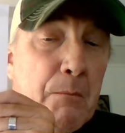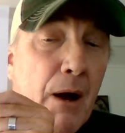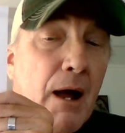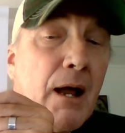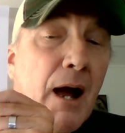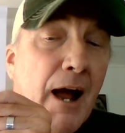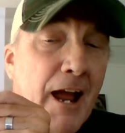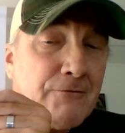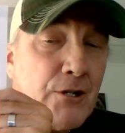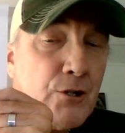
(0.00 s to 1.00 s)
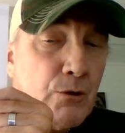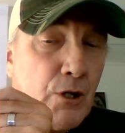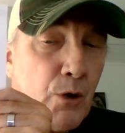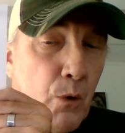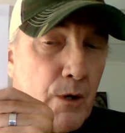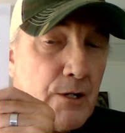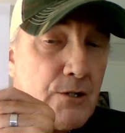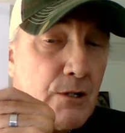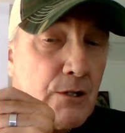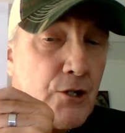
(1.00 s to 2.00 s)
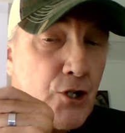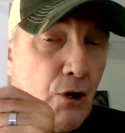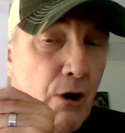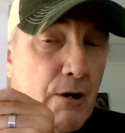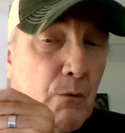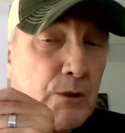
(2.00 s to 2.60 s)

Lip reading: but I have to do it according to the chart,